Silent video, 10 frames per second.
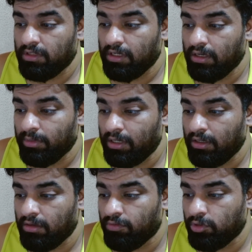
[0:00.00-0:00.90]
Then I'm getting
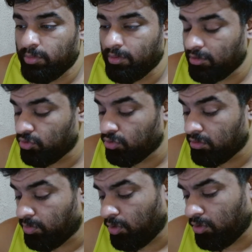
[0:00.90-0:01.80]
confused between June
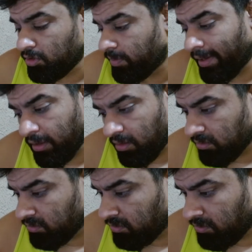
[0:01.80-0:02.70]
and possibly, yeah.
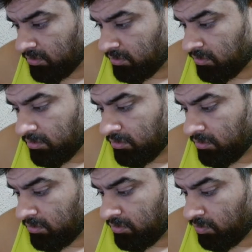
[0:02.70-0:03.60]

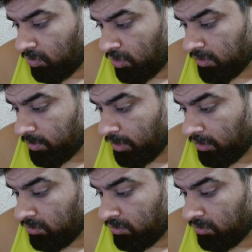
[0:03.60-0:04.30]
Possibly.